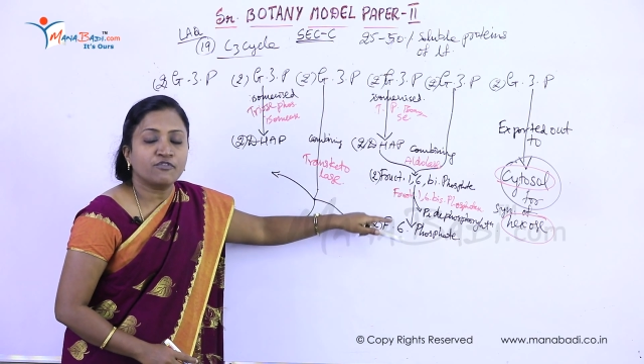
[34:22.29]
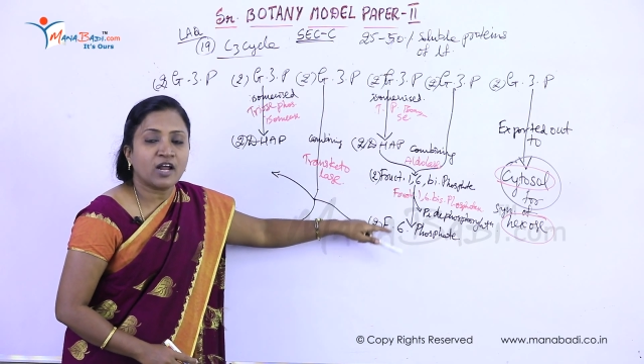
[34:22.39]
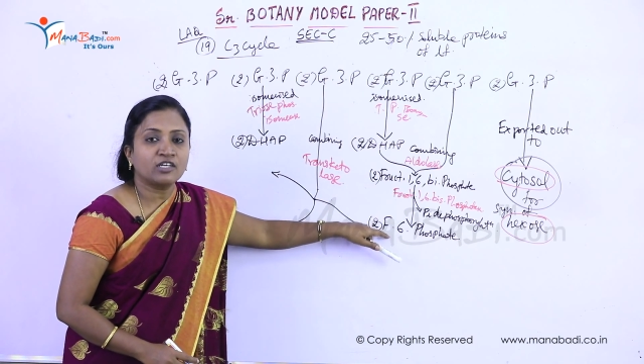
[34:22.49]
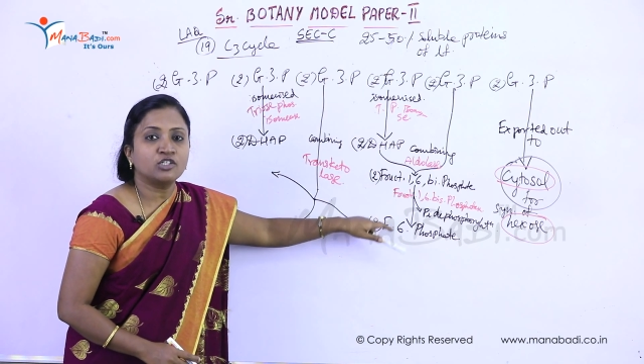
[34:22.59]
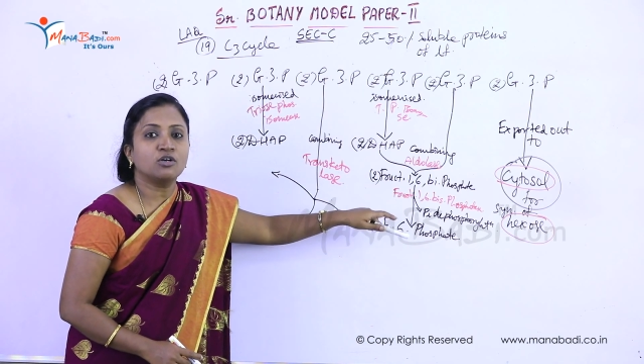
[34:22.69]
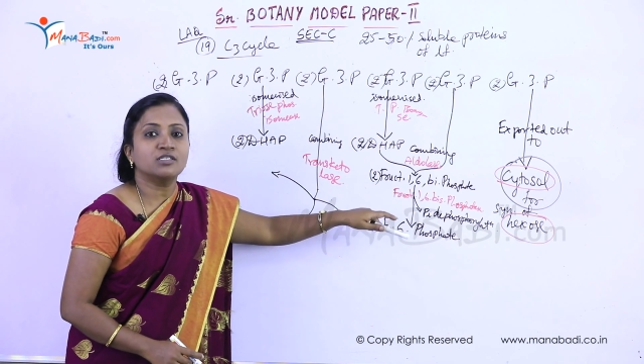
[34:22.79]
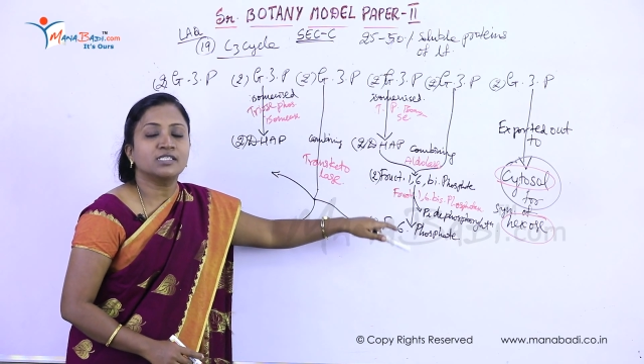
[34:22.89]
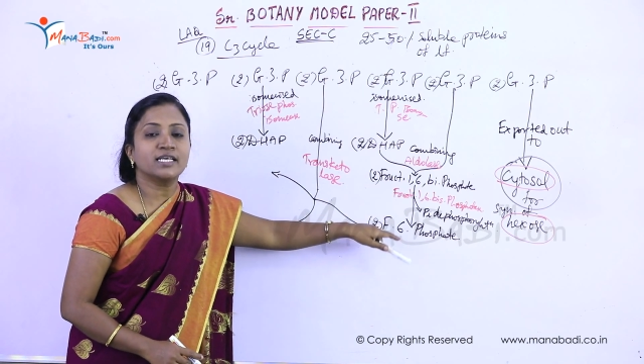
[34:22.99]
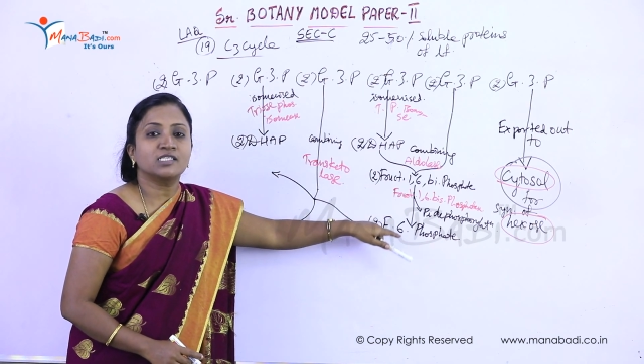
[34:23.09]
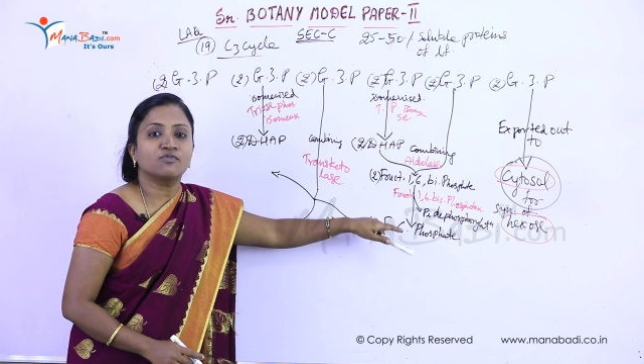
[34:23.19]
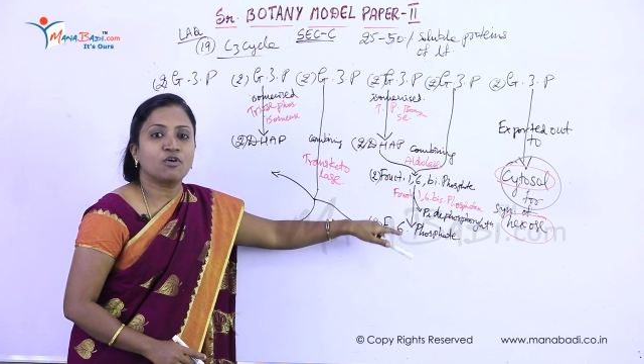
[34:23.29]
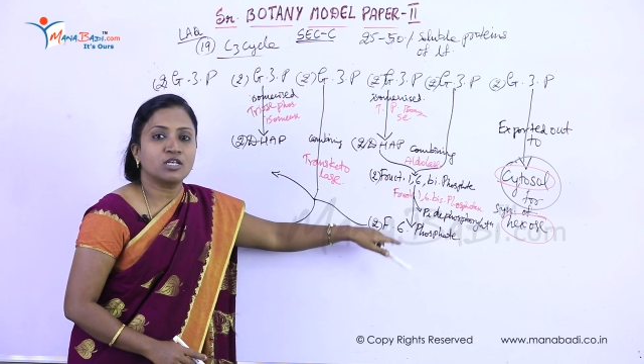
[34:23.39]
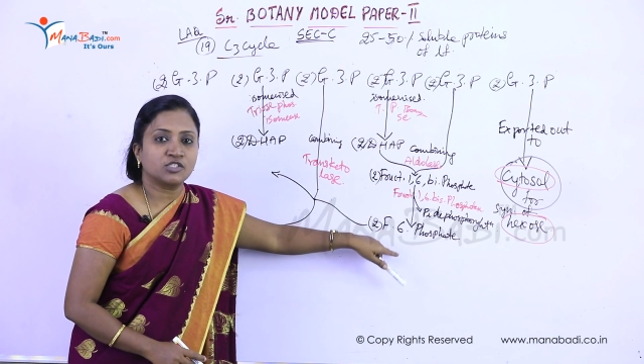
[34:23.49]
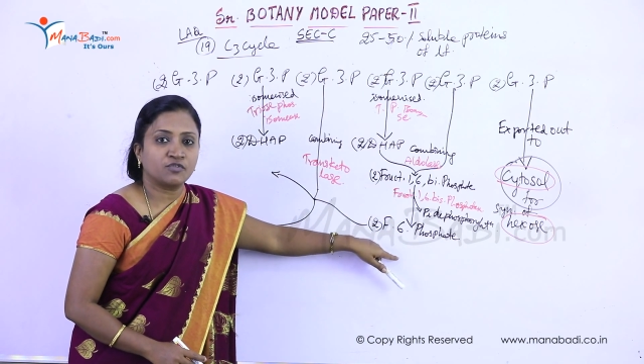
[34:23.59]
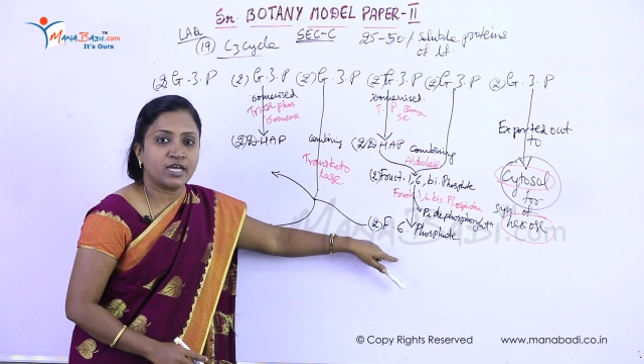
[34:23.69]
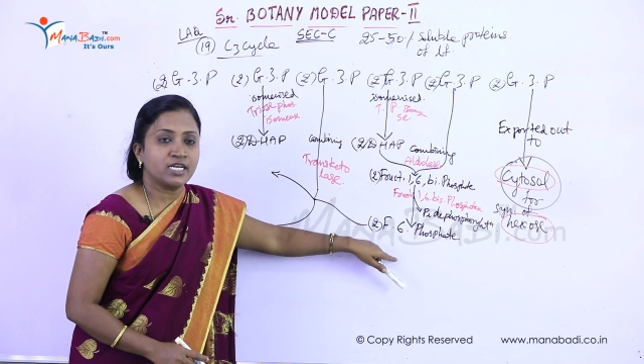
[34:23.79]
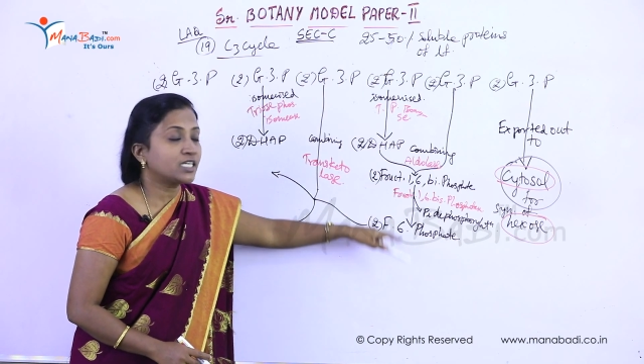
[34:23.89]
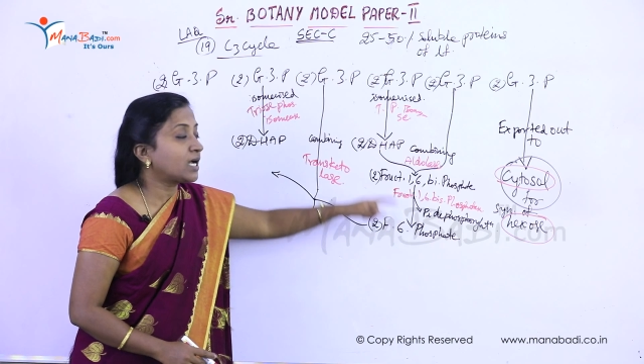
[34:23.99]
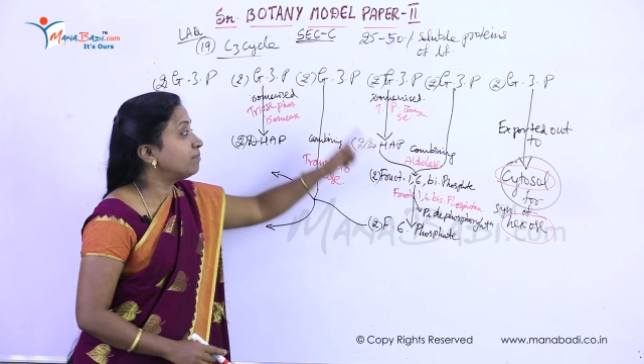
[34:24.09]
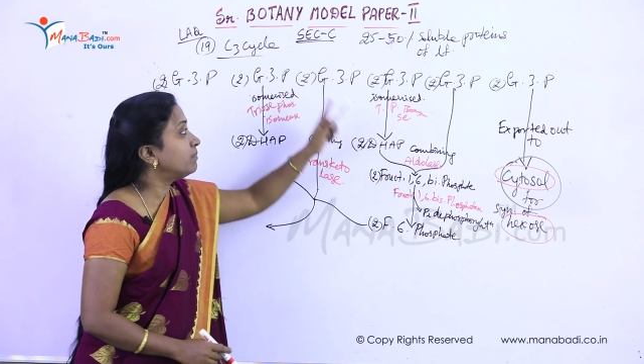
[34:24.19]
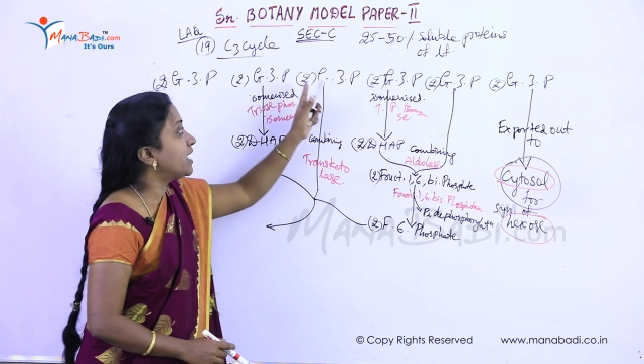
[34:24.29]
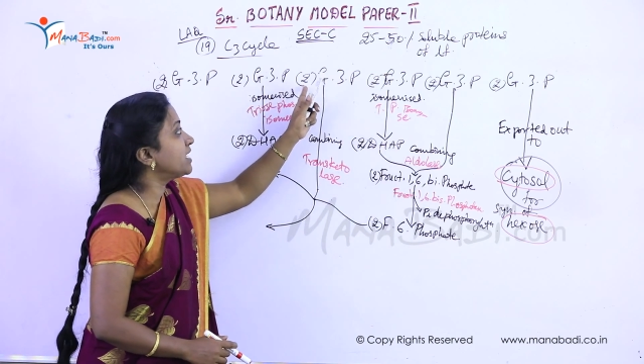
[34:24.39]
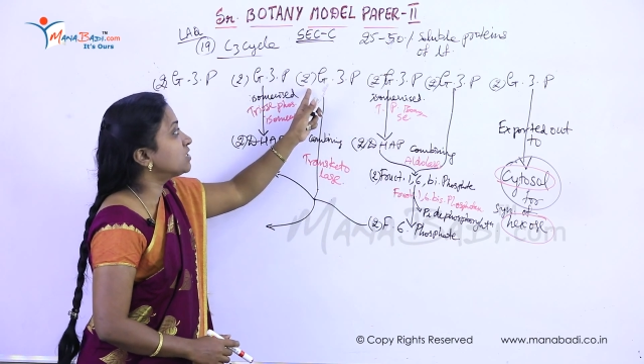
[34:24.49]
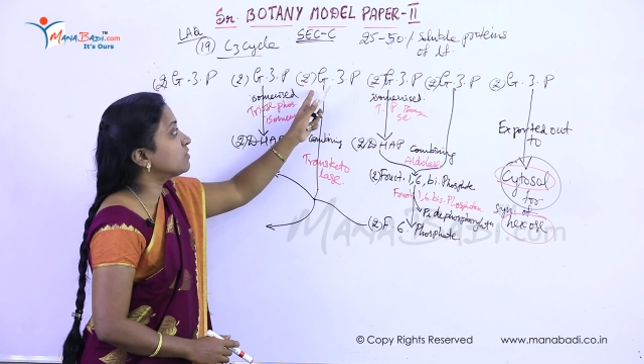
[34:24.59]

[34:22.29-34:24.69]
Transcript: fructose 6-phosphate combines